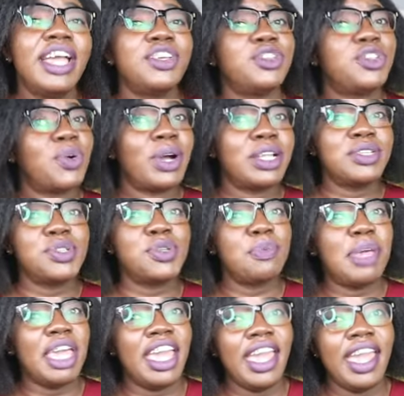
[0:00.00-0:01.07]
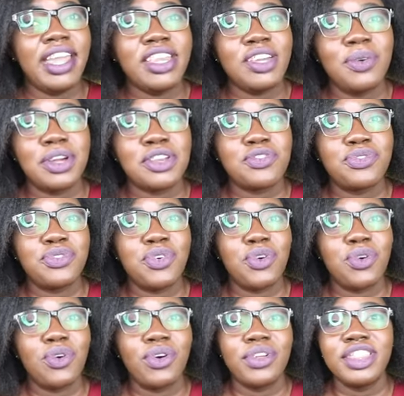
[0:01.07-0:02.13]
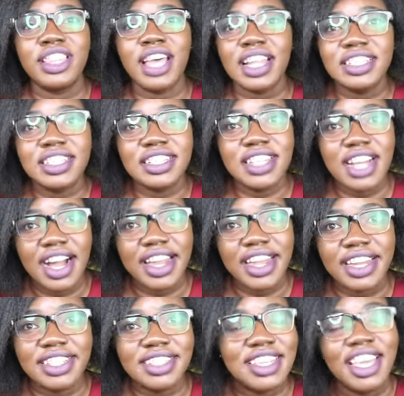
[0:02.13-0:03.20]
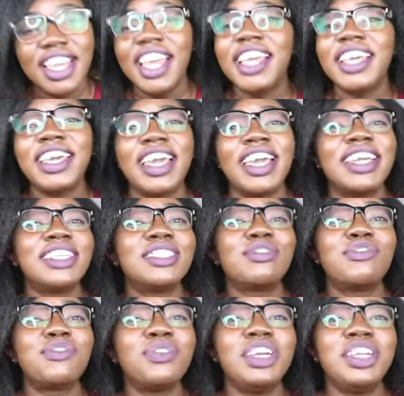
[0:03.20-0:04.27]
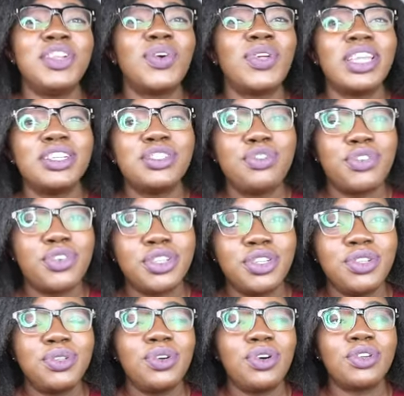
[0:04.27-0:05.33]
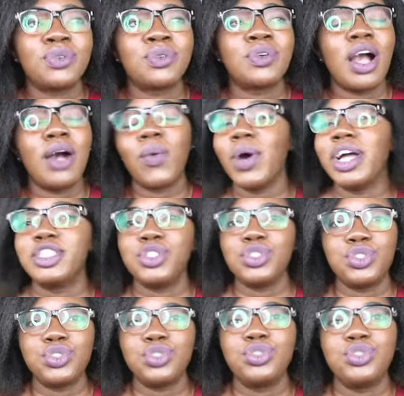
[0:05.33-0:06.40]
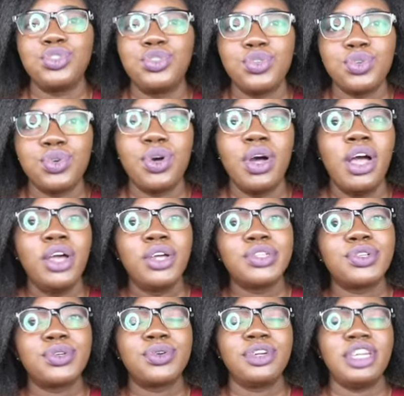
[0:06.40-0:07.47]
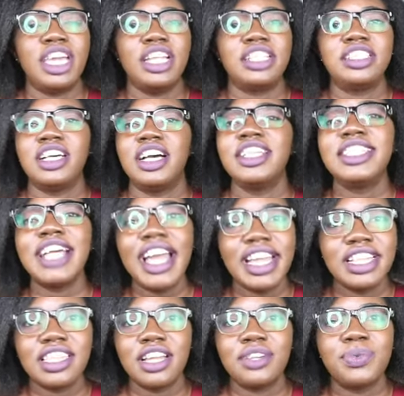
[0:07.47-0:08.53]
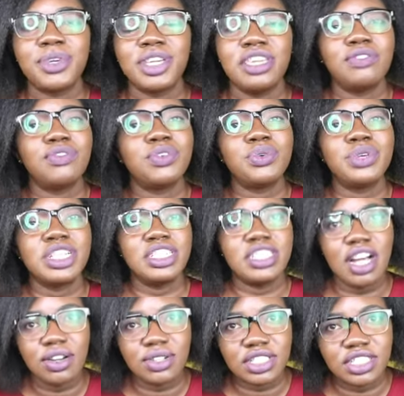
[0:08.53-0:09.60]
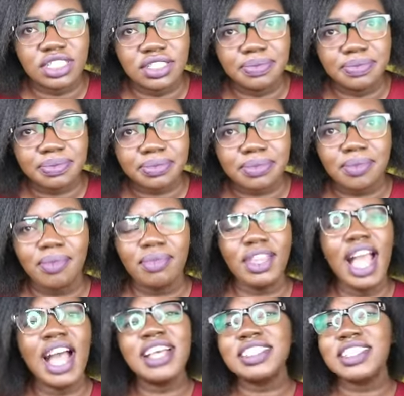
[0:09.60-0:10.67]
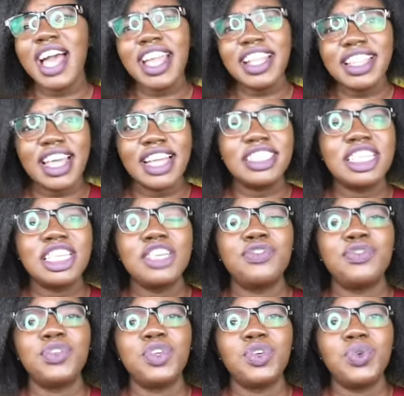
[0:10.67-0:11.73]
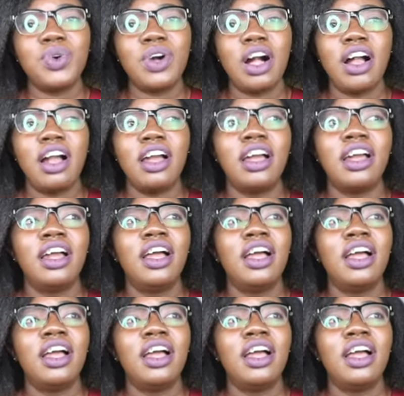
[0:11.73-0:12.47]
you don't want to pay anyone for that diet. Here is free knowledge for you on what you should do to create a diet that will give you results. Aside that, if you are